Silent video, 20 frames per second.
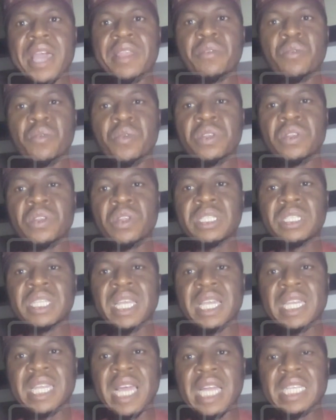and we will not
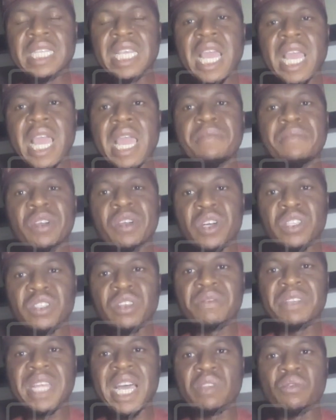take that. And
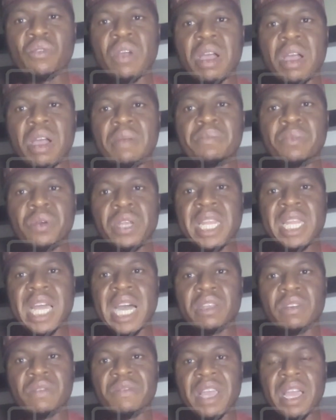because of that, we are pulling
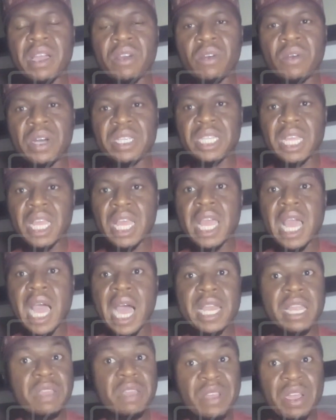out of ECOWAS.
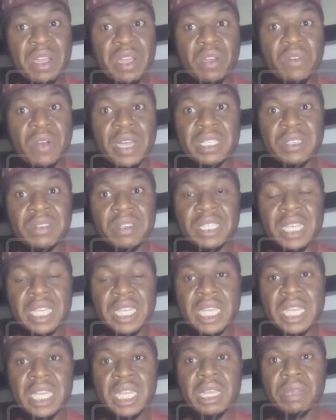And if ECOWAS is
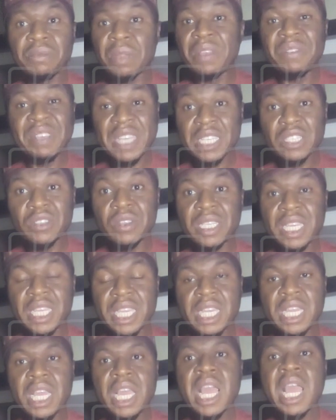not
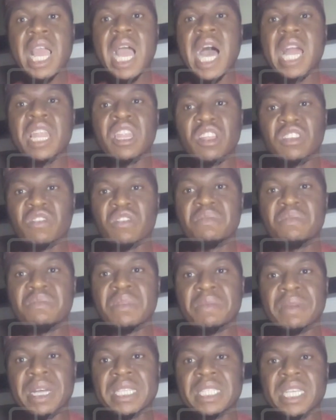taken, a lot of
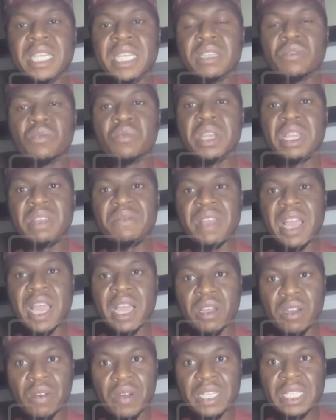member states will leave
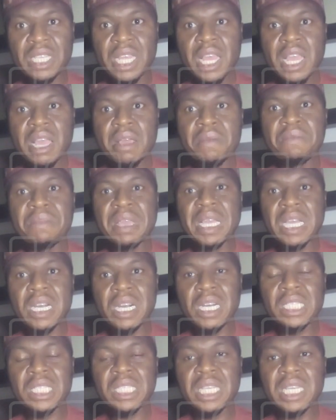ECOWAS
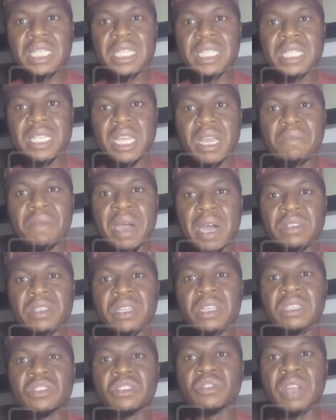because it is
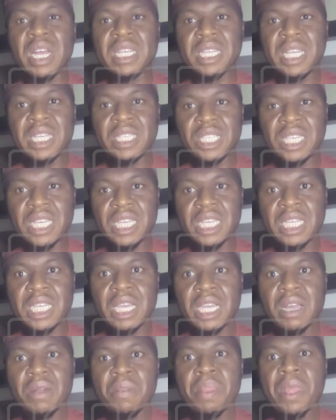about
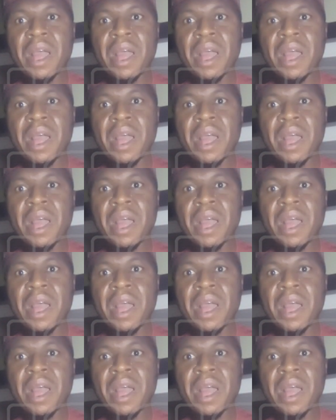strategic